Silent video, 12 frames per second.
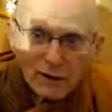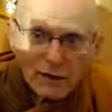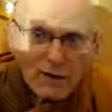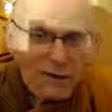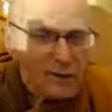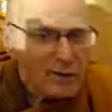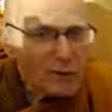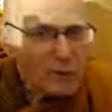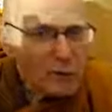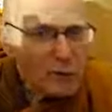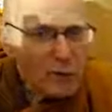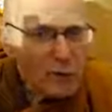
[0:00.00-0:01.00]
they're
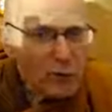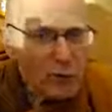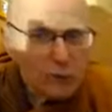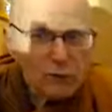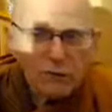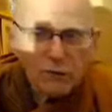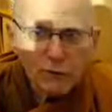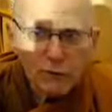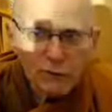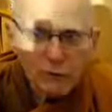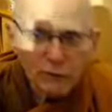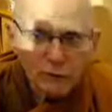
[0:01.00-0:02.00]
a cause for
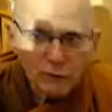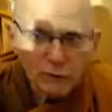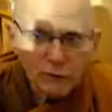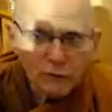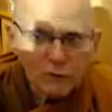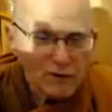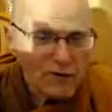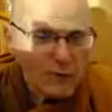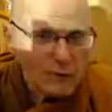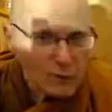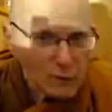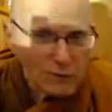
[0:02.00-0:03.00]
us to
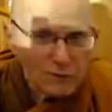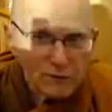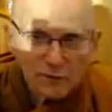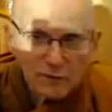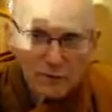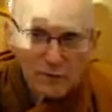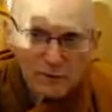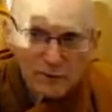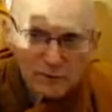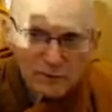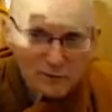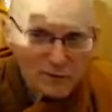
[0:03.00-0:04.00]
develop positive
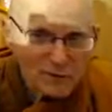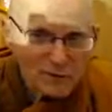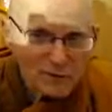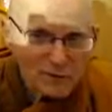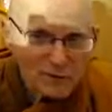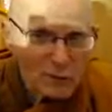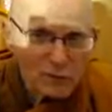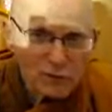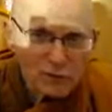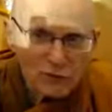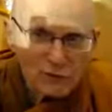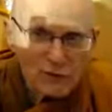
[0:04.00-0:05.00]
qualities. But some of the
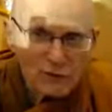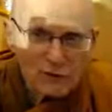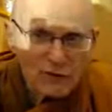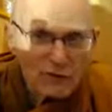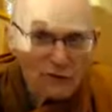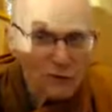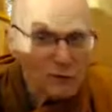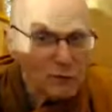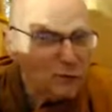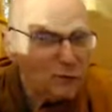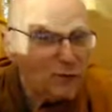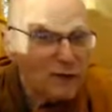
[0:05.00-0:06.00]
emotions we can develop, of
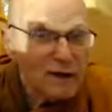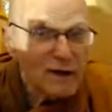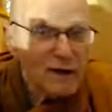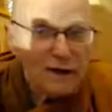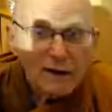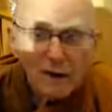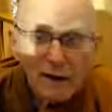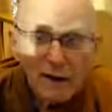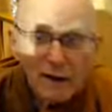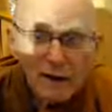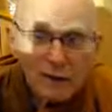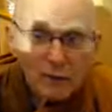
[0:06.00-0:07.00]
course,
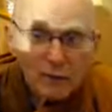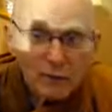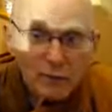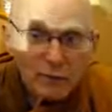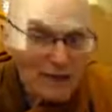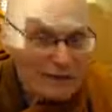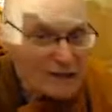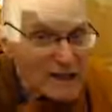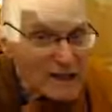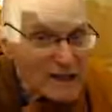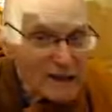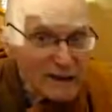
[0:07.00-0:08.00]
that
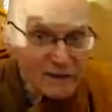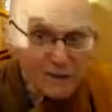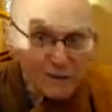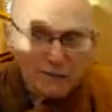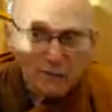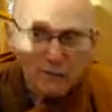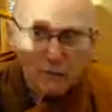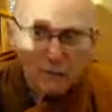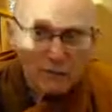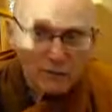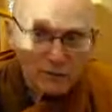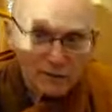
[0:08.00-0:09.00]
lead and
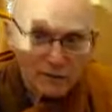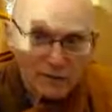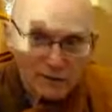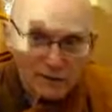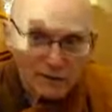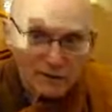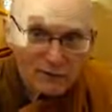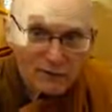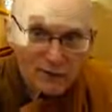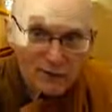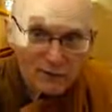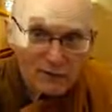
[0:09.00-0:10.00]
support the
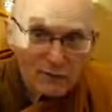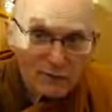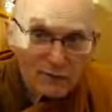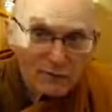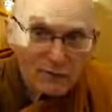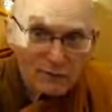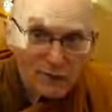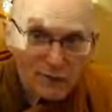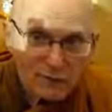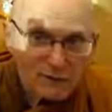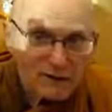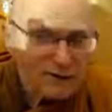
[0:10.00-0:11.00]
development of
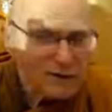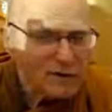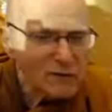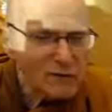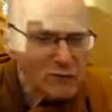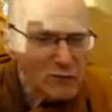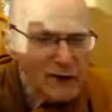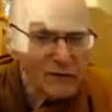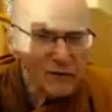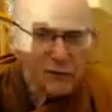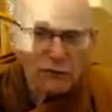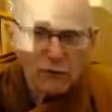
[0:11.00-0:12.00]
samadhi are
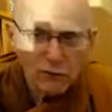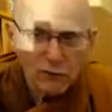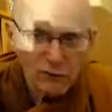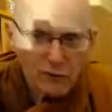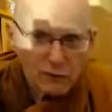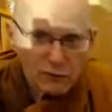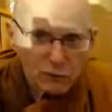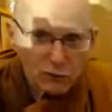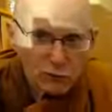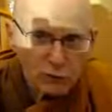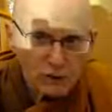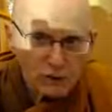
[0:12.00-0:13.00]
gratitude,
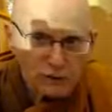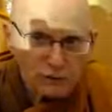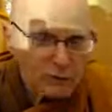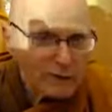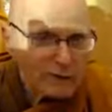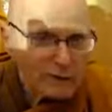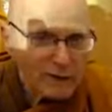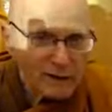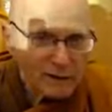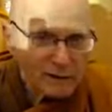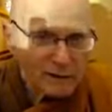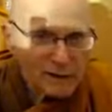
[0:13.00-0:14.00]
joy,
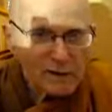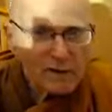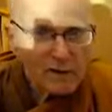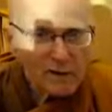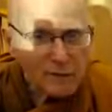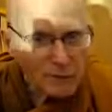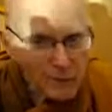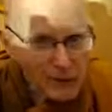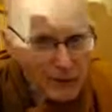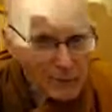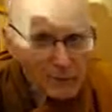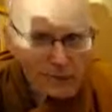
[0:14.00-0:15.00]
respect, can
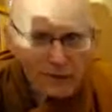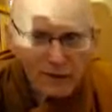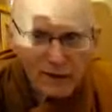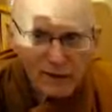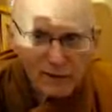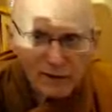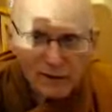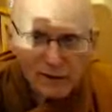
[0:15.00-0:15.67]
bring up faith,